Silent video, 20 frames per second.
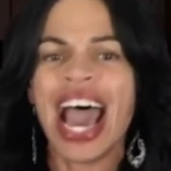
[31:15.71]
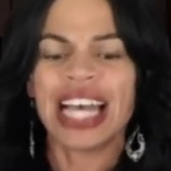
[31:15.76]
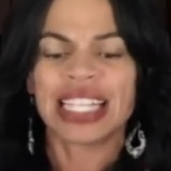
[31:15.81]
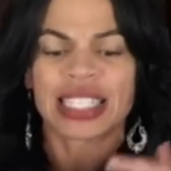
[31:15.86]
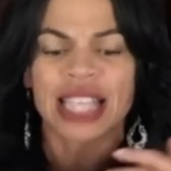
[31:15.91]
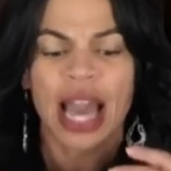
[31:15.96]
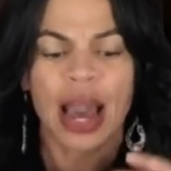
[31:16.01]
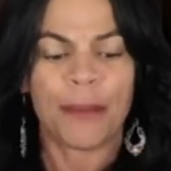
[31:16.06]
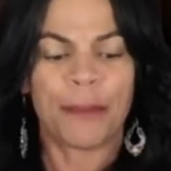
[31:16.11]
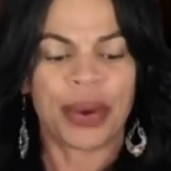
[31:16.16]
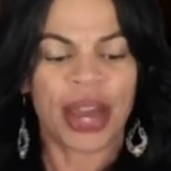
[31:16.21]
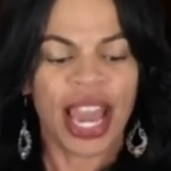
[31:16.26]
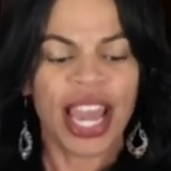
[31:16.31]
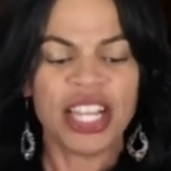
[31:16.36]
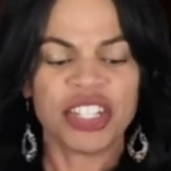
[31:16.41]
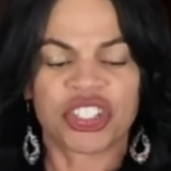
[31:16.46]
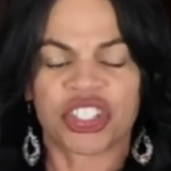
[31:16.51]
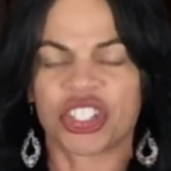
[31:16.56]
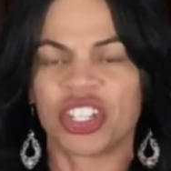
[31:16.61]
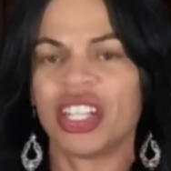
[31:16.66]
as I
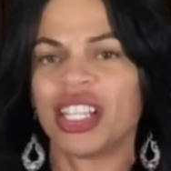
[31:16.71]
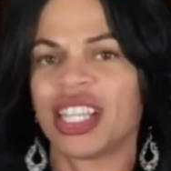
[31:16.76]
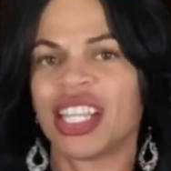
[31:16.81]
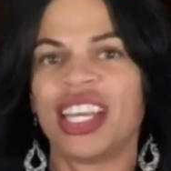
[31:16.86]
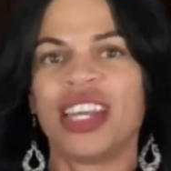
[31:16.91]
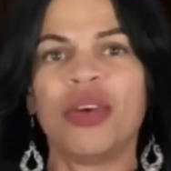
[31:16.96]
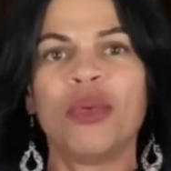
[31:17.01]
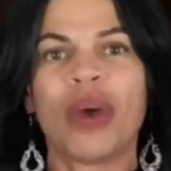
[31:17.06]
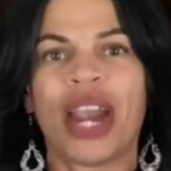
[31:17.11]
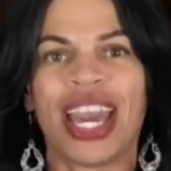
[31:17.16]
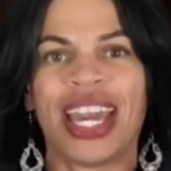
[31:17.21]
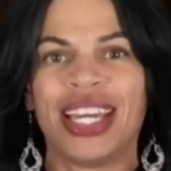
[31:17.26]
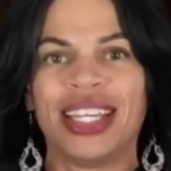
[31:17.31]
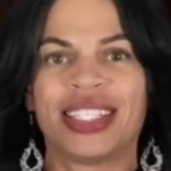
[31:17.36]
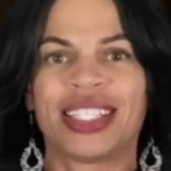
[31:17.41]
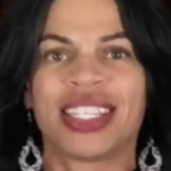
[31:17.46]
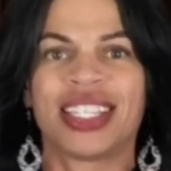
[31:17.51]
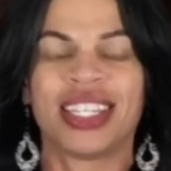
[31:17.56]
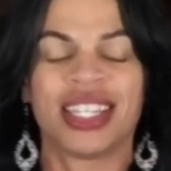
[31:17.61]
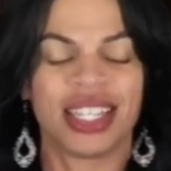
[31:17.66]
patiently
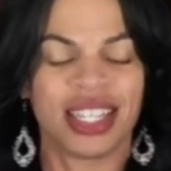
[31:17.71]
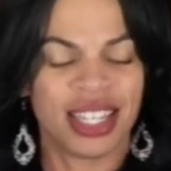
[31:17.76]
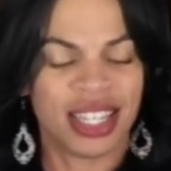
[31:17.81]
wait.